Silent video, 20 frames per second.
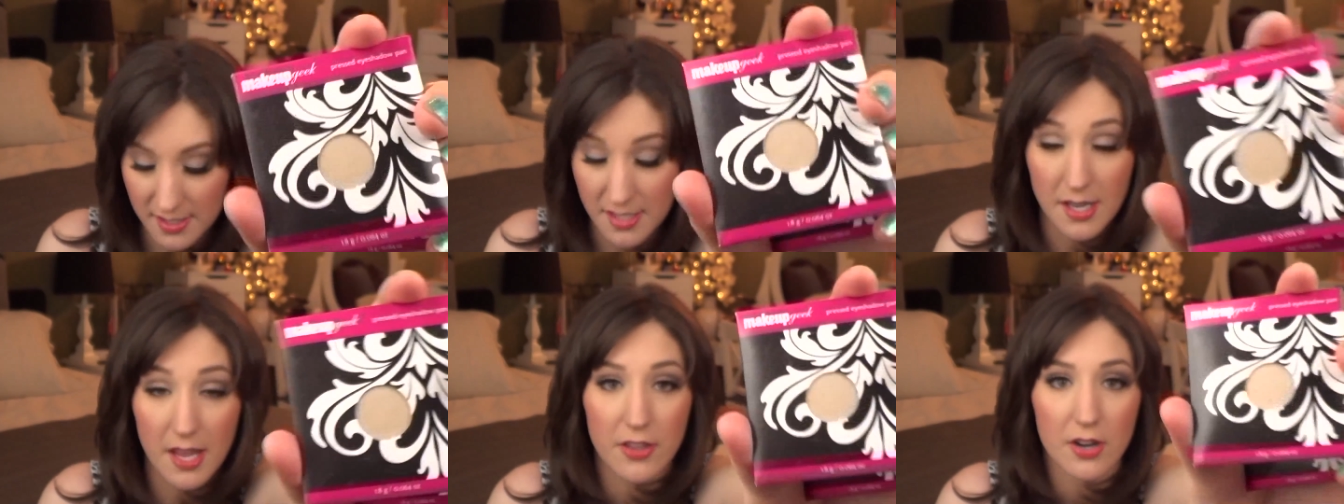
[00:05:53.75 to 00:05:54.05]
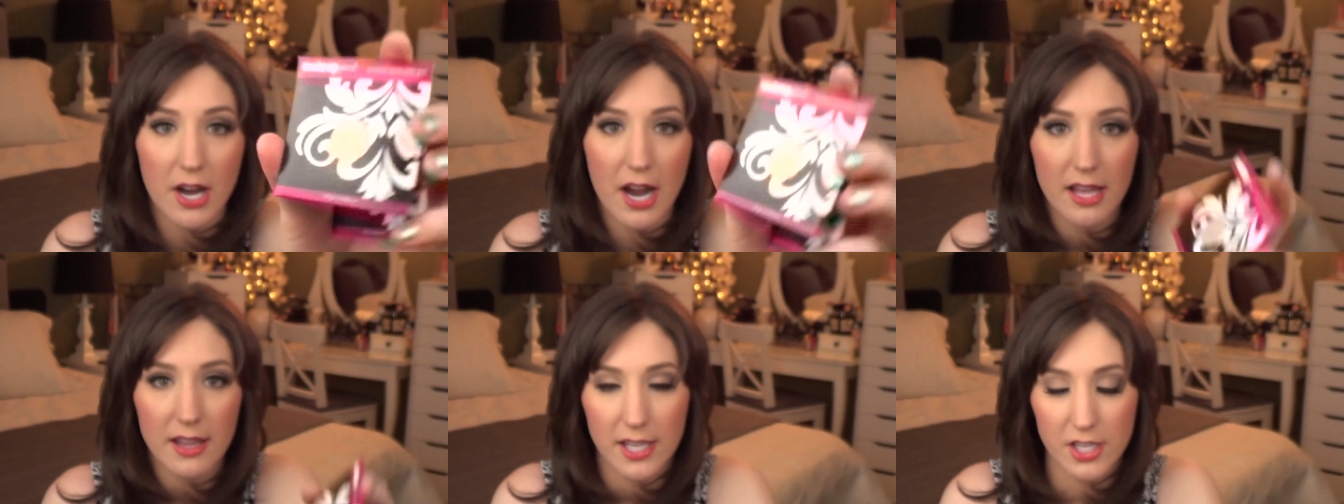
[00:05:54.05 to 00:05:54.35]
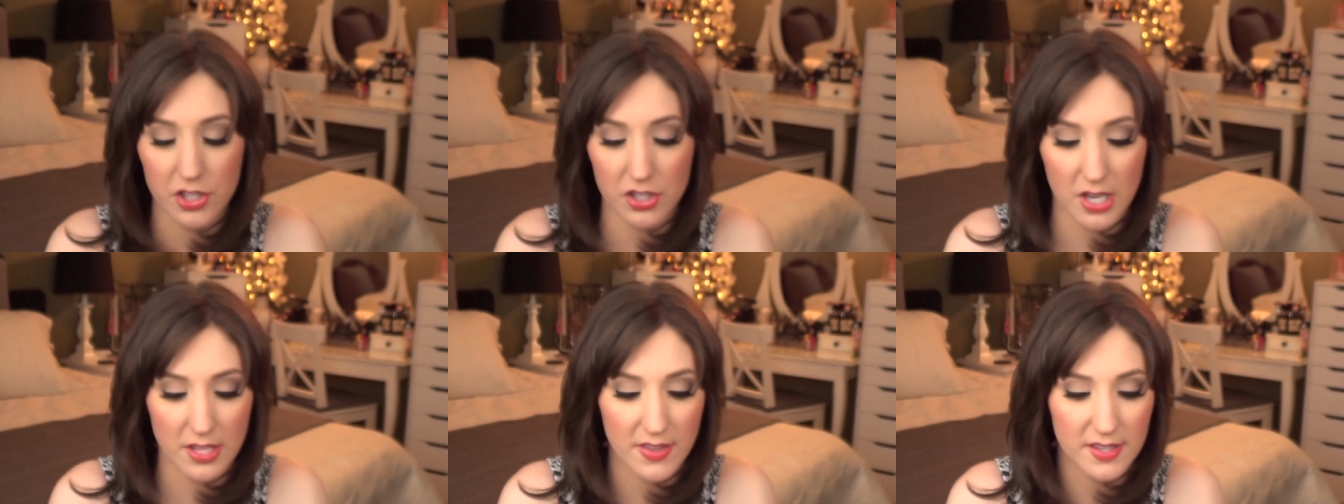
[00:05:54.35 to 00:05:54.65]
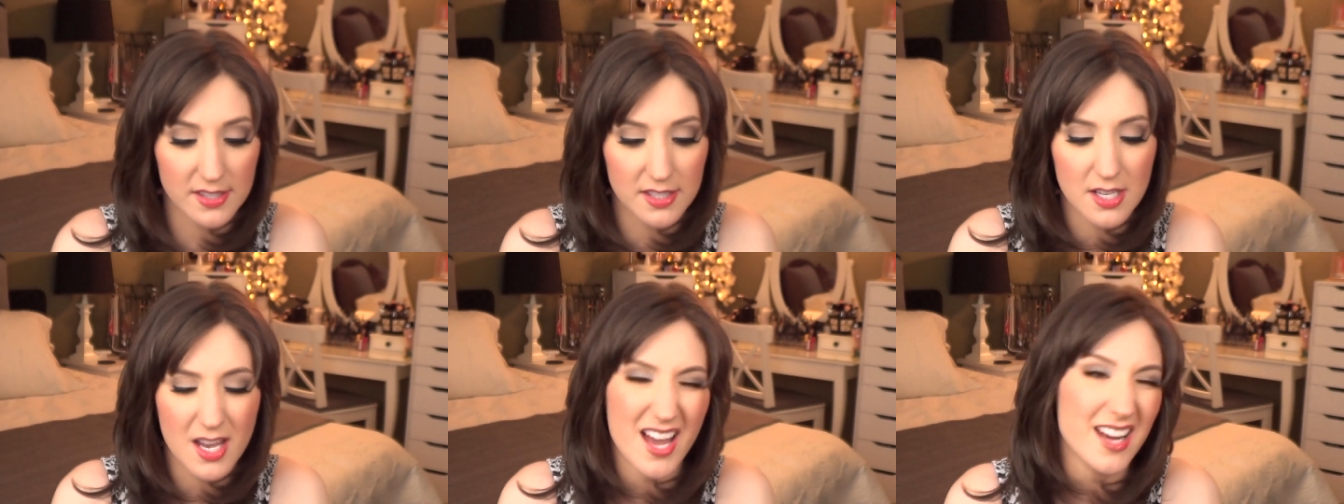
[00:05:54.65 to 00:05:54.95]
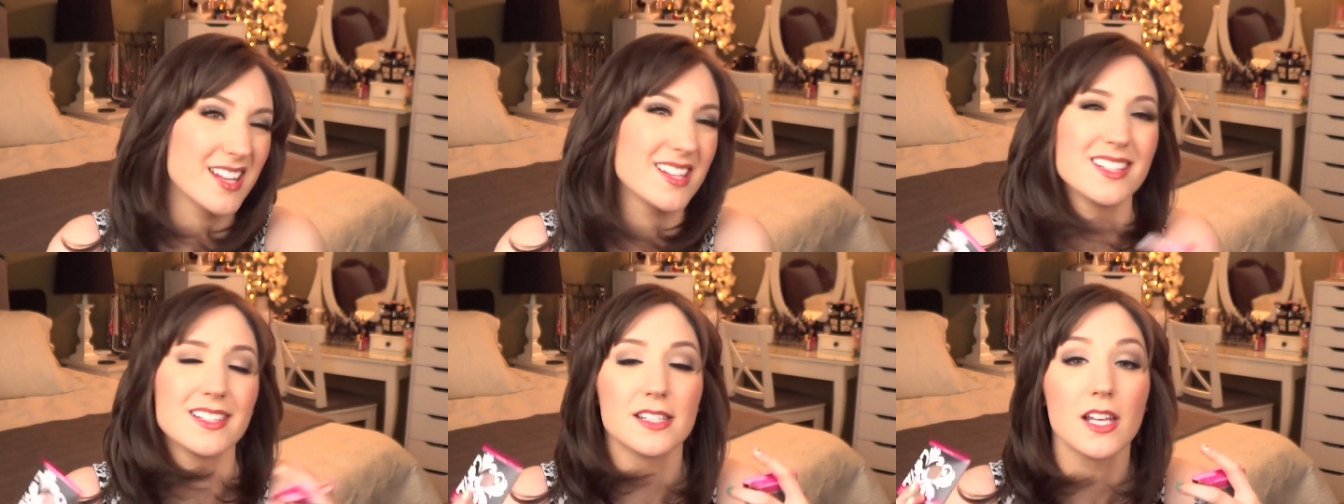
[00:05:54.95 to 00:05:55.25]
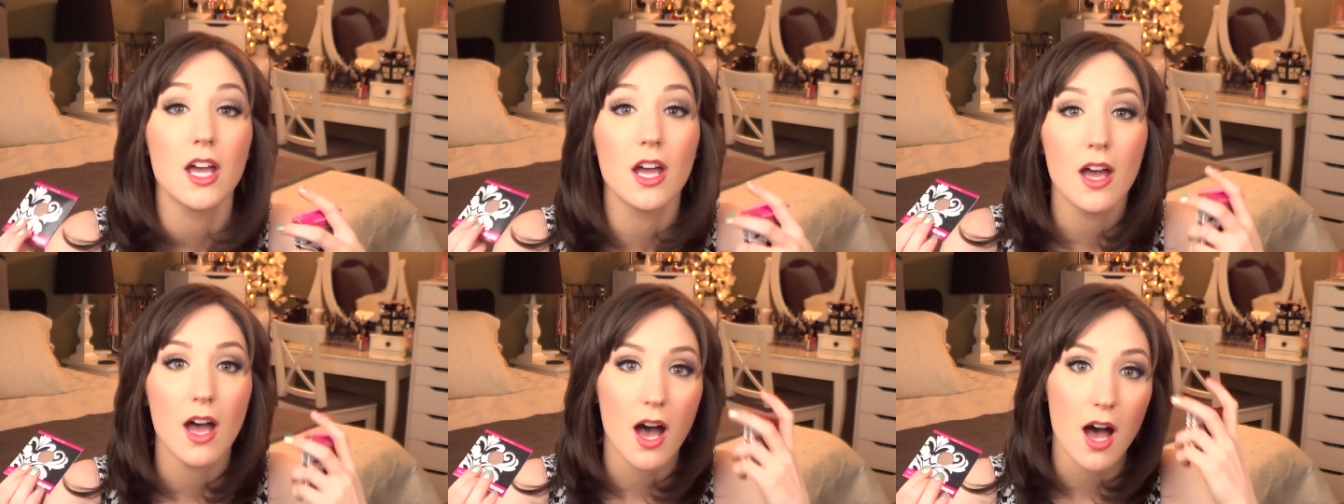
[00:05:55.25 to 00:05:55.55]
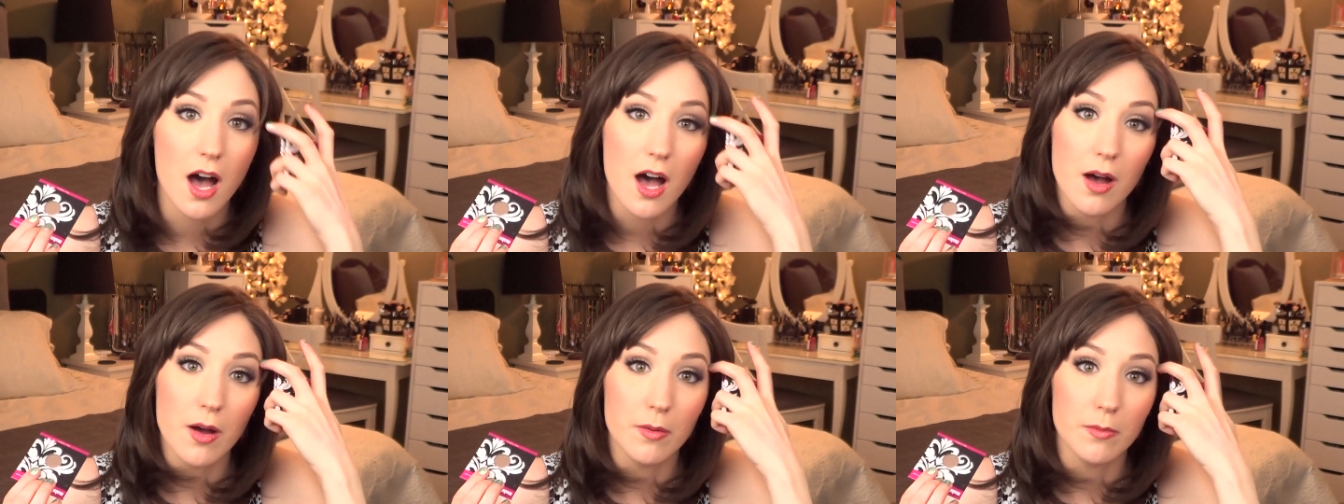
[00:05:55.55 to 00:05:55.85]
is another highlight shade that's not as
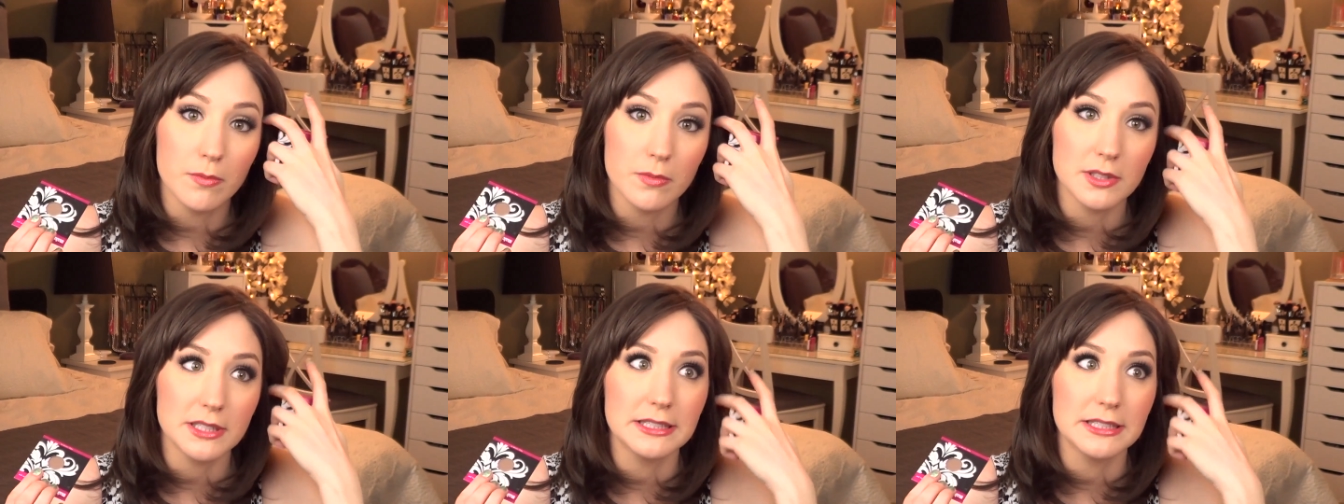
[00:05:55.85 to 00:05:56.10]
um,